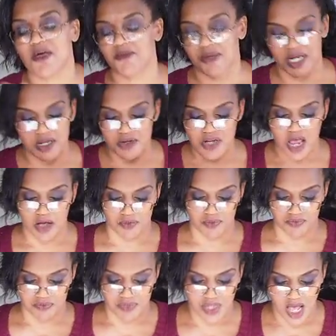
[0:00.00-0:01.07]
But no,
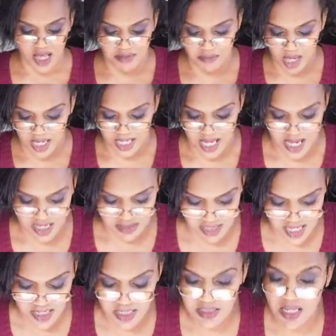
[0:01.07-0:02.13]
not in my case,
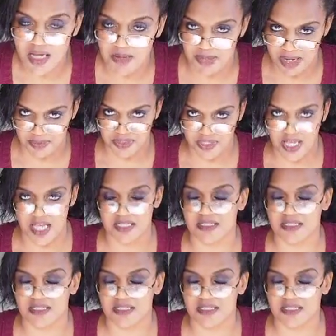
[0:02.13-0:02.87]
and in a lot of people's case.